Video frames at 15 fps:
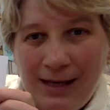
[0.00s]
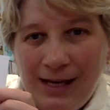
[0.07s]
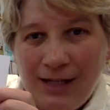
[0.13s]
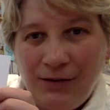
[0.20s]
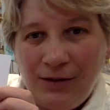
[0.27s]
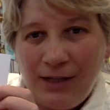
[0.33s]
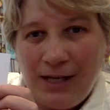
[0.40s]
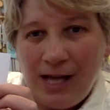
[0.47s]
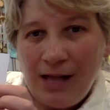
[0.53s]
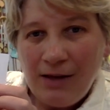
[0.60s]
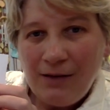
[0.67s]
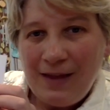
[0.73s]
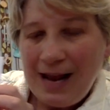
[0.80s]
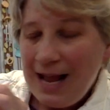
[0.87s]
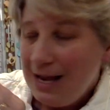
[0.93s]
You can
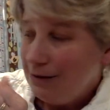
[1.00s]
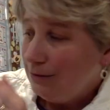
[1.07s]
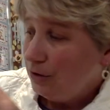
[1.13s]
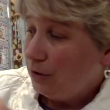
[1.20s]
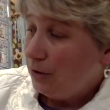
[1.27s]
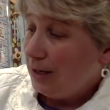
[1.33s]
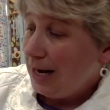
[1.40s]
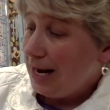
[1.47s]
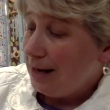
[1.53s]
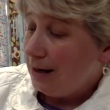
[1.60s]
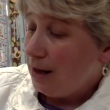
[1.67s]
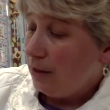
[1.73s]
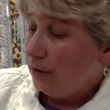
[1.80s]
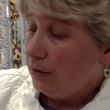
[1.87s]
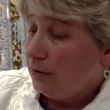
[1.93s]
color that, and you could add
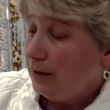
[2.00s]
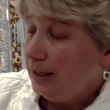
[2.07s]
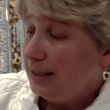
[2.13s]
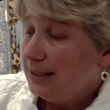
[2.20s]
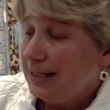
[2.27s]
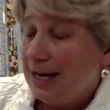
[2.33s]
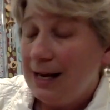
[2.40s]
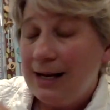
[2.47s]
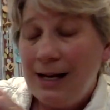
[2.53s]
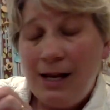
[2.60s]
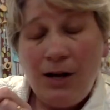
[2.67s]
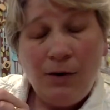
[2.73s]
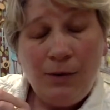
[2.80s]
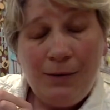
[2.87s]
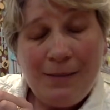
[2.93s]
other things that
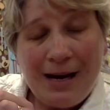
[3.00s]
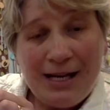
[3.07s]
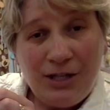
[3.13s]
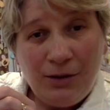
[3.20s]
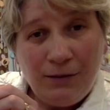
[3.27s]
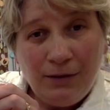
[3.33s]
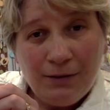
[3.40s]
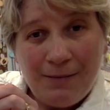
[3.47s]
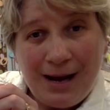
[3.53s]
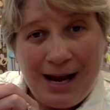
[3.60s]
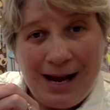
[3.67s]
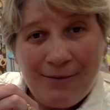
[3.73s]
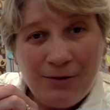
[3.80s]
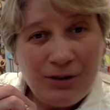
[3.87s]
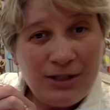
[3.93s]
remind you of your
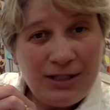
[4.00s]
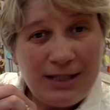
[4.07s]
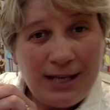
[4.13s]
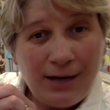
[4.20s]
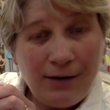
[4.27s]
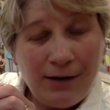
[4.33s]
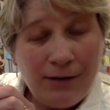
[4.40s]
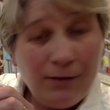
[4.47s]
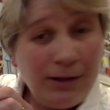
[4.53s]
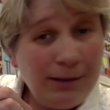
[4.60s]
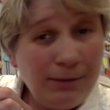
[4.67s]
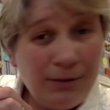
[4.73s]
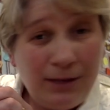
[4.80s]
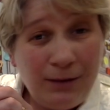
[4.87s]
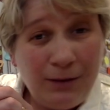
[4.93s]
mom, or just decorate it really
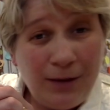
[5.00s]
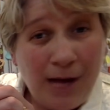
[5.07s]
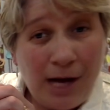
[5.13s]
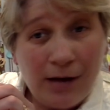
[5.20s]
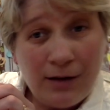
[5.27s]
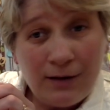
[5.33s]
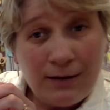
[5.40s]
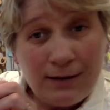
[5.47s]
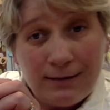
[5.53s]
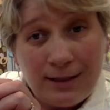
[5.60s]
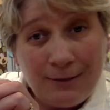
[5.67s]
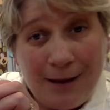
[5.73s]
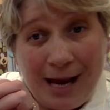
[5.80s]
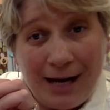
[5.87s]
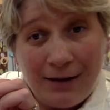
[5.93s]
pretty with hearts and
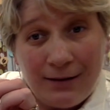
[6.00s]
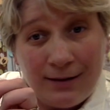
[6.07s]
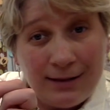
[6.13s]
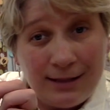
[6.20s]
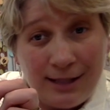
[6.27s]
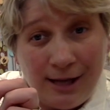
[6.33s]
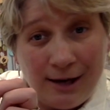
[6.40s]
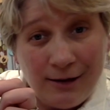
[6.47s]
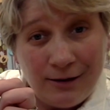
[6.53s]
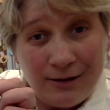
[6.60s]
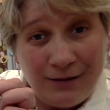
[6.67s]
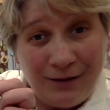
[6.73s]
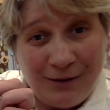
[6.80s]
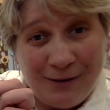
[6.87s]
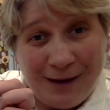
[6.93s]
smiles and stars
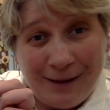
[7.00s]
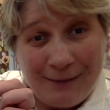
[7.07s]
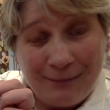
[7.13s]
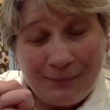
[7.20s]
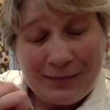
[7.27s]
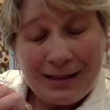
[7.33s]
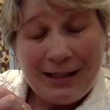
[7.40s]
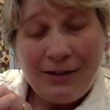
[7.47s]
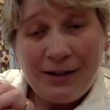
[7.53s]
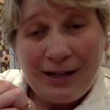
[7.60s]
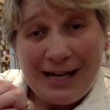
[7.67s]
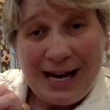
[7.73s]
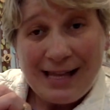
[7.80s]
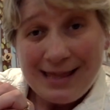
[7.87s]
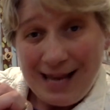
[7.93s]
if you want. You
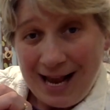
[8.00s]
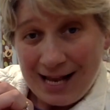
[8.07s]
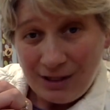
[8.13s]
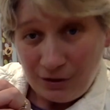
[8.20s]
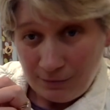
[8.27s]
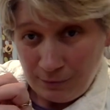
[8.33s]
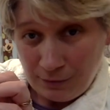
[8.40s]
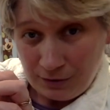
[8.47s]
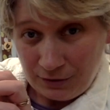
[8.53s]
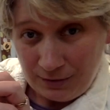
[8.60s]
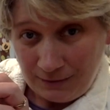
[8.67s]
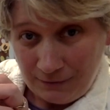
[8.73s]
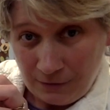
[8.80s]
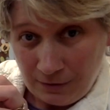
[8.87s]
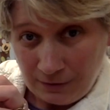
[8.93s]
can add that to your
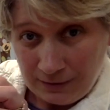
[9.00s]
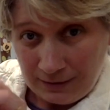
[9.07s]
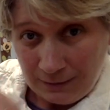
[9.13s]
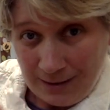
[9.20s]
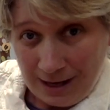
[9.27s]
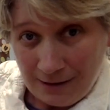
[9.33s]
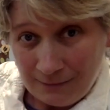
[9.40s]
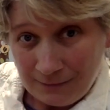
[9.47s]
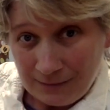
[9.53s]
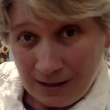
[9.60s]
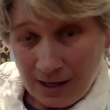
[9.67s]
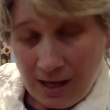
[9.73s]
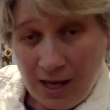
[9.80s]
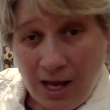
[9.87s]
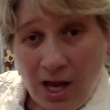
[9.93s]
poetry folder as well.
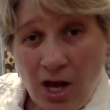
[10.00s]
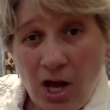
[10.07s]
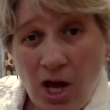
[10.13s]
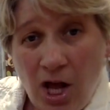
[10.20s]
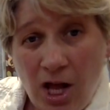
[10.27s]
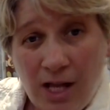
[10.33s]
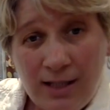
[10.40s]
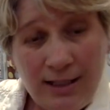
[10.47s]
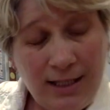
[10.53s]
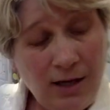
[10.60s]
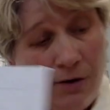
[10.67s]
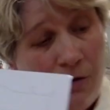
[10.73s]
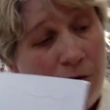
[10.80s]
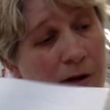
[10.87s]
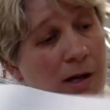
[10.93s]

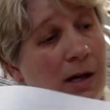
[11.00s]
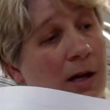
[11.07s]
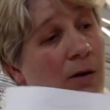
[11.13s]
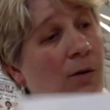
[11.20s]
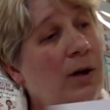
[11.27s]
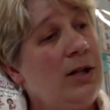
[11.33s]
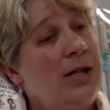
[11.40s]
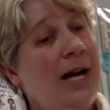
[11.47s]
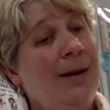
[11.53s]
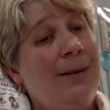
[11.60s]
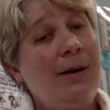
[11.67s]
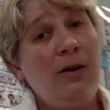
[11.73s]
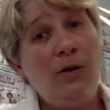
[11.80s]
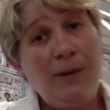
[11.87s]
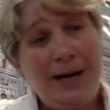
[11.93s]
Also, we're going to talk
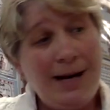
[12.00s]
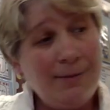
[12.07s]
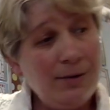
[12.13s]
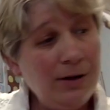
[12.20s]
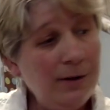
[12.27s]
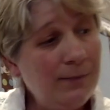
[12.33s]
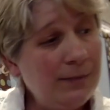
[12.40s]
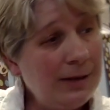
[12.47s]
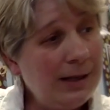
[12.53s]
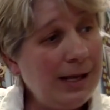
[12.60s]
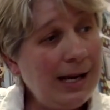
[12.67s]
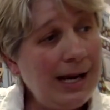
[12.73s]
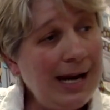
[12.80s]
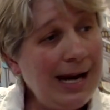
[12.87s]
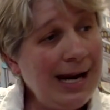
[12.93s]
about grammar.
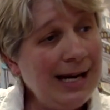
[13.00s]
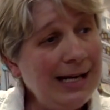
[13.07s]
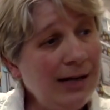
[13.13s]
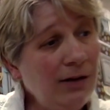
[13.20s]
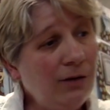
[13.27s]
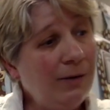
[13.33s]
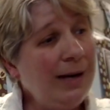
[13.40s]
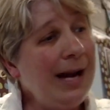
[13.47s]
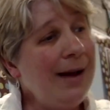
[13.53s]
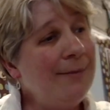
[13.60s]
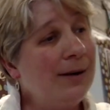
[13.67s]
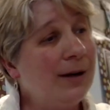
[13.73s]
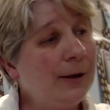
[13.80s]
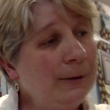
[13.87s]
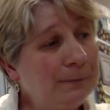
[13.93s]
And in
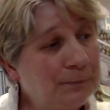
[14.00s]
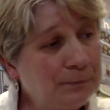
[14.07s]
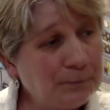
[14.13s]
grammar,